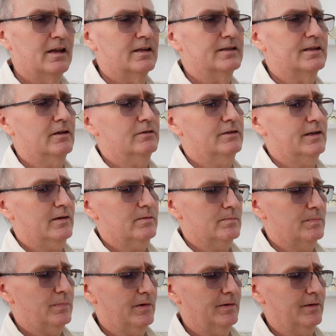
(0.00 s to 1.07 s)
So
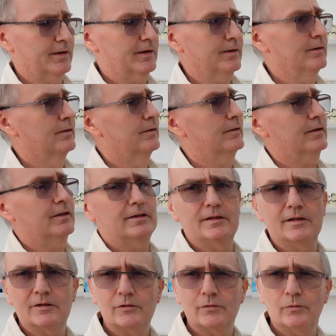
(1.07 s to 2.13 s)
don't buy the
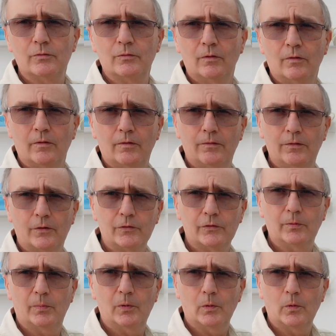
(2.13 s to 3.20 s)
additional foot
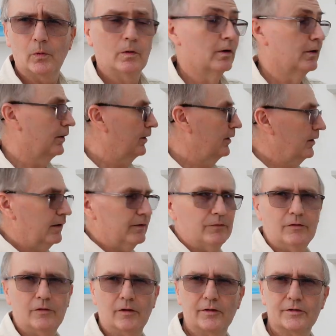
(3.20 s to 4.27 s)
support if
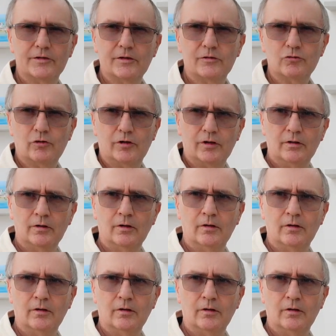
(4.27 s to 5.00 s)
you've got the sunscreen.